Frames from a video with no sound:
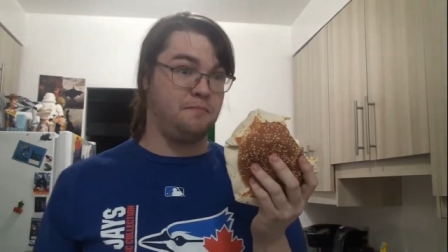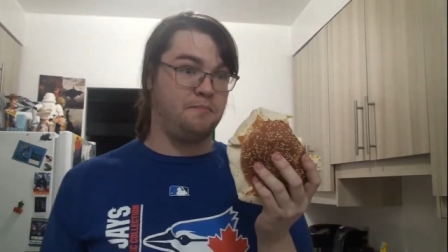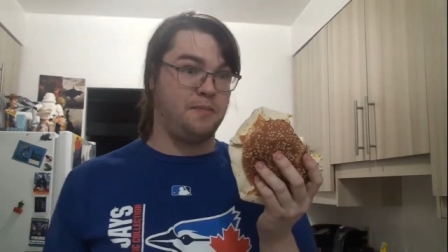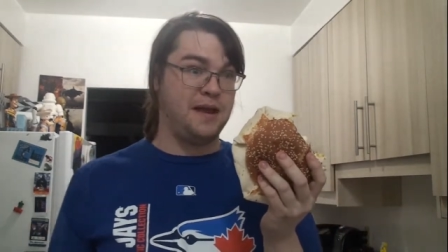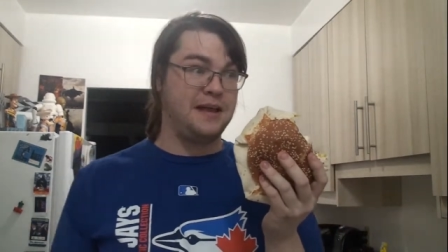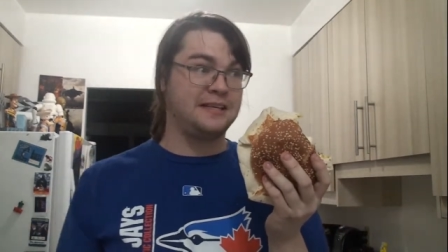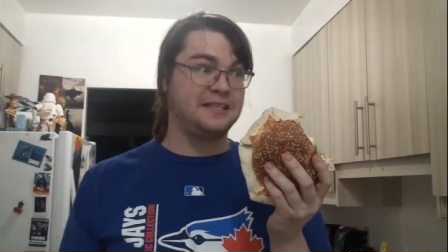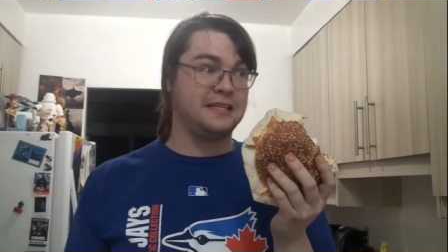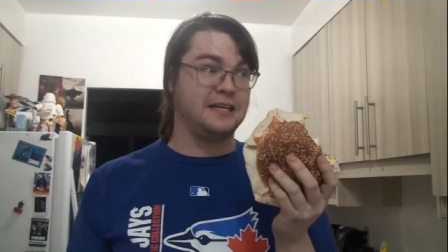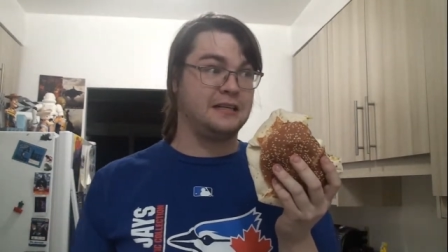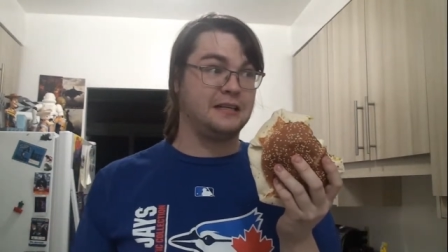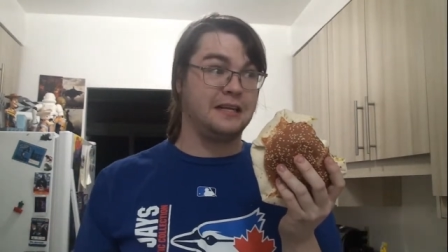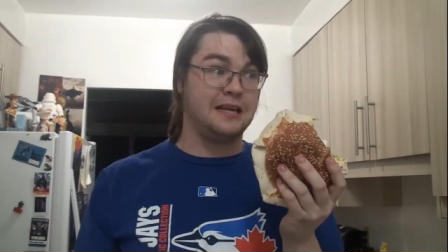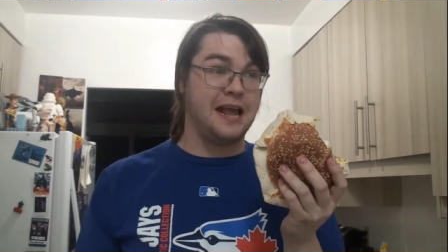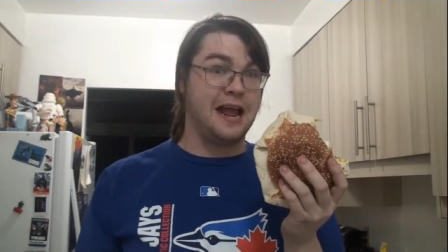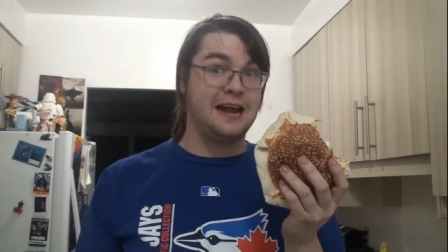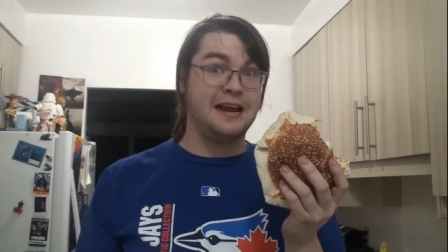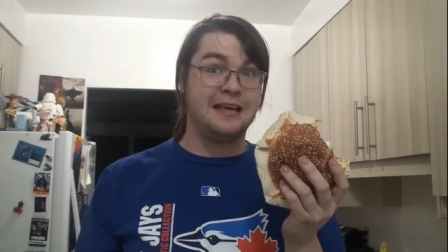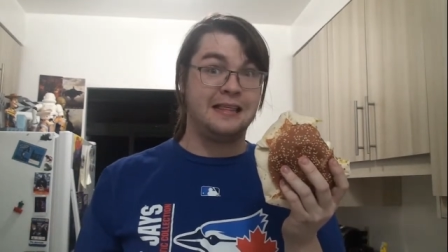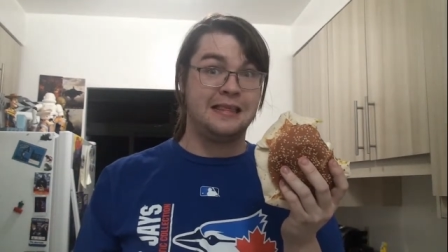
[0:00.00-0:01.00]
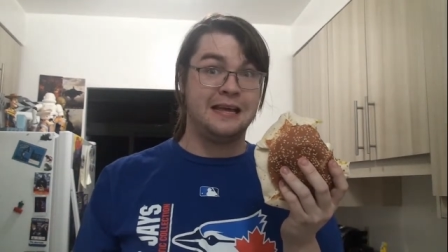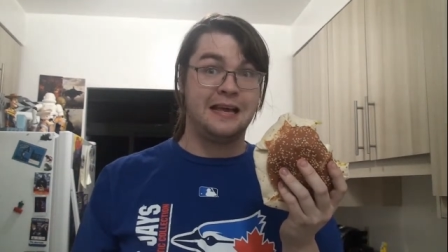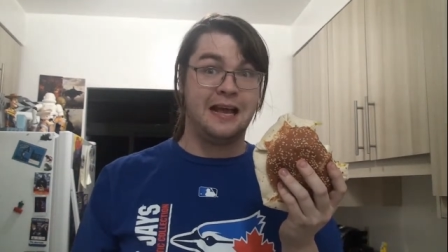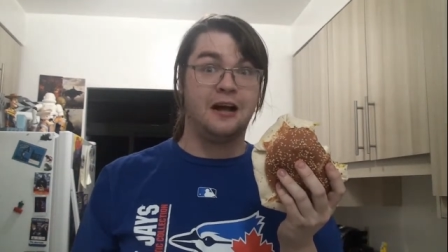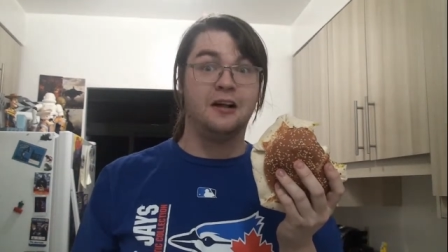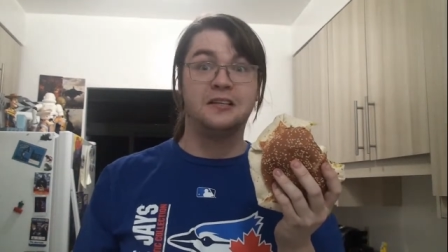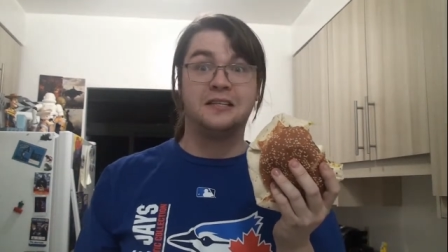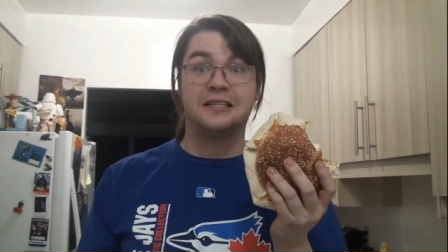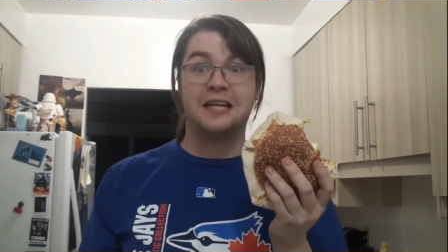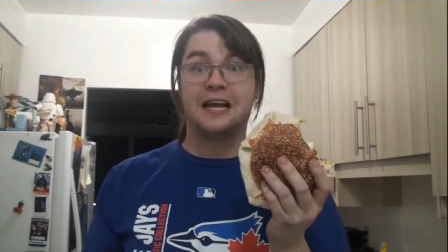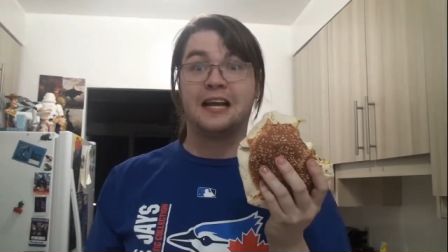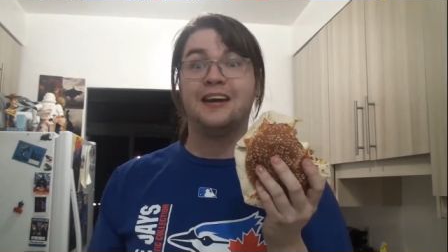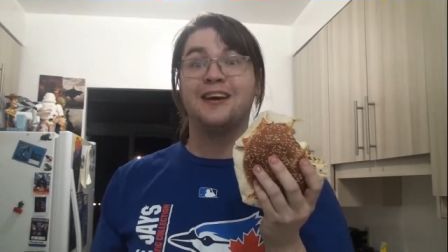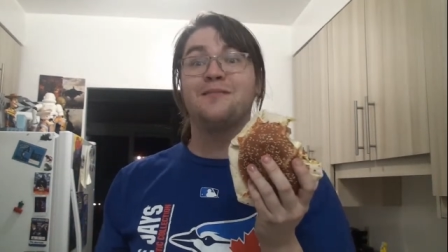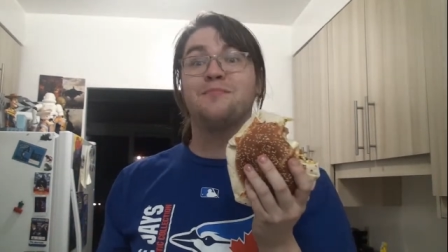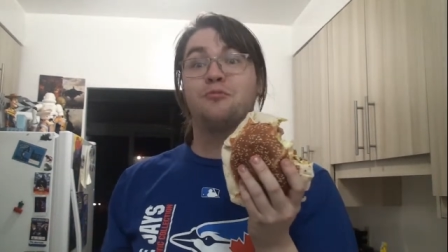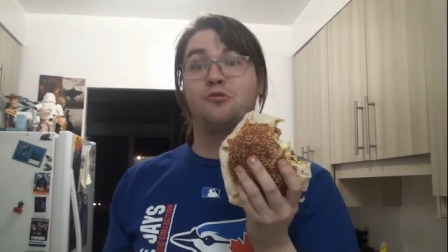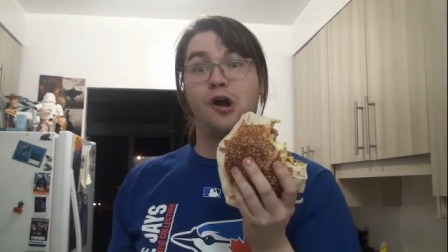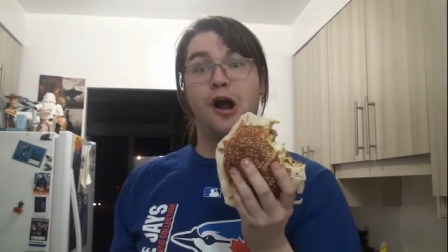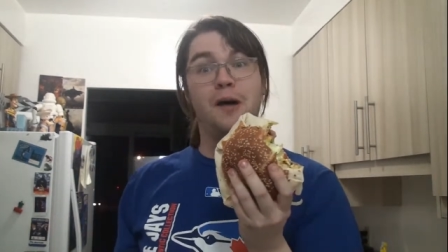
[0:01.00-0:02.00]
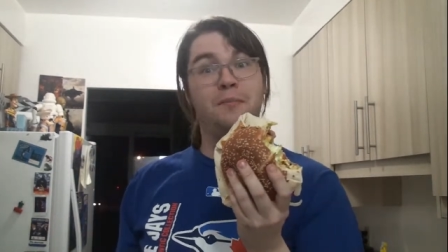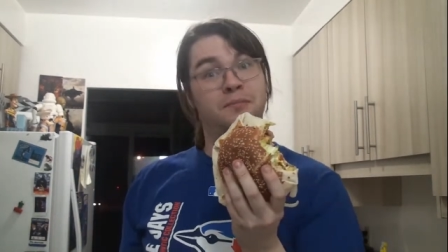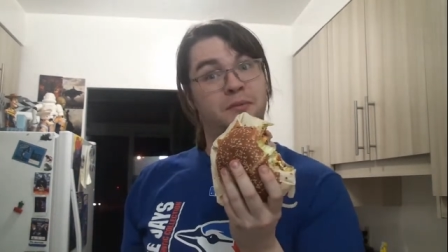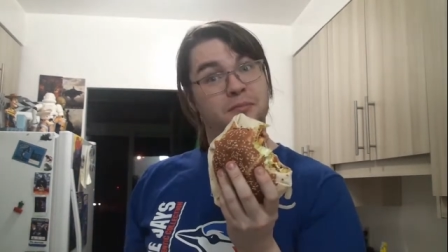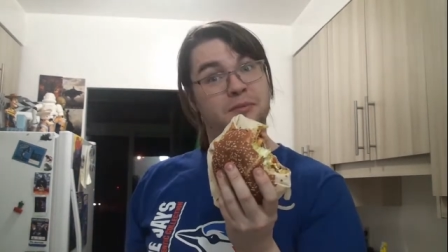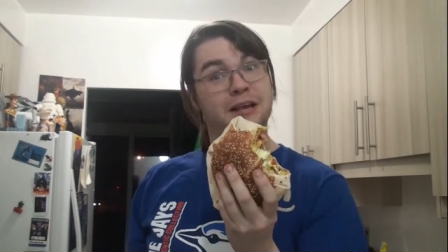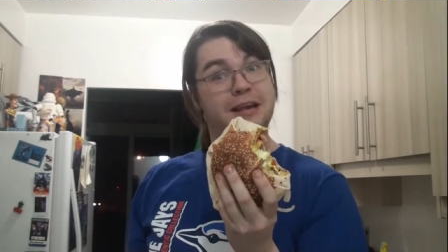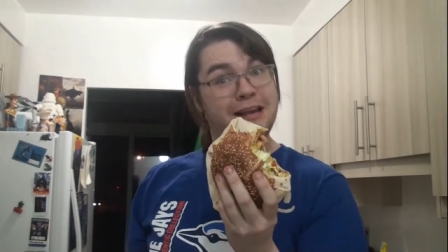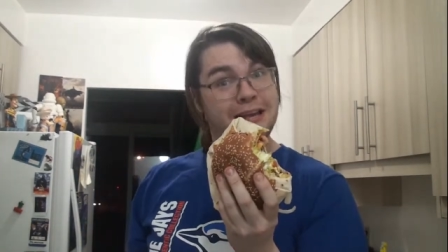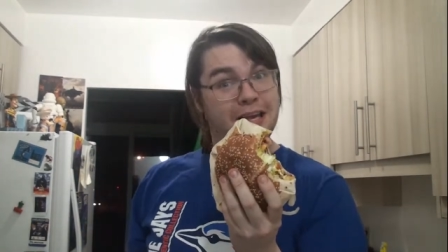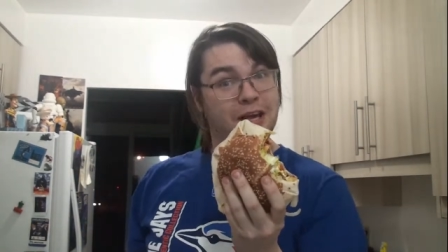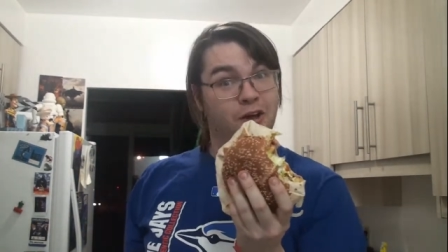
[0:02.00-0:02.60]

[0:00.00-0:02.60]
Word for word: basically anything else that could probably